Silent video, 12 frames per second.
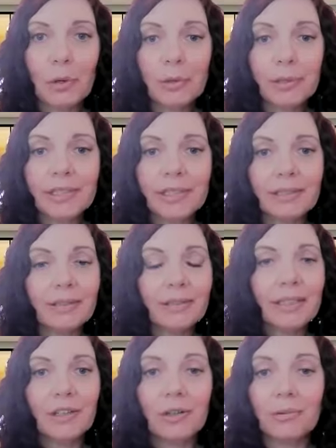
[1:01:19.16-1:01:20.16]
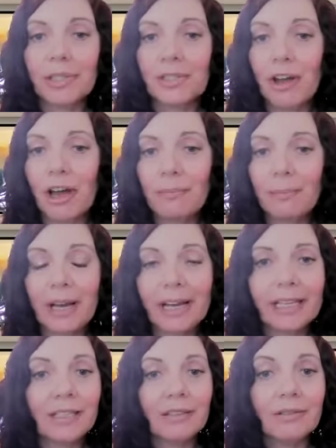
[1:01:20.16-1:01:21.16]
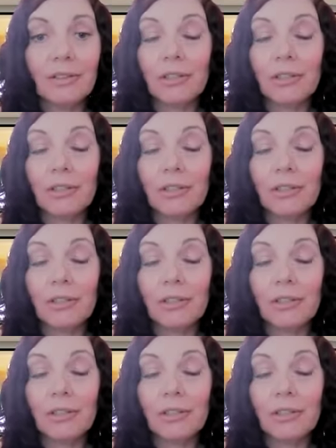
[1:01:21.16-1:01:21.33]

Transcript: the most, you know, stop by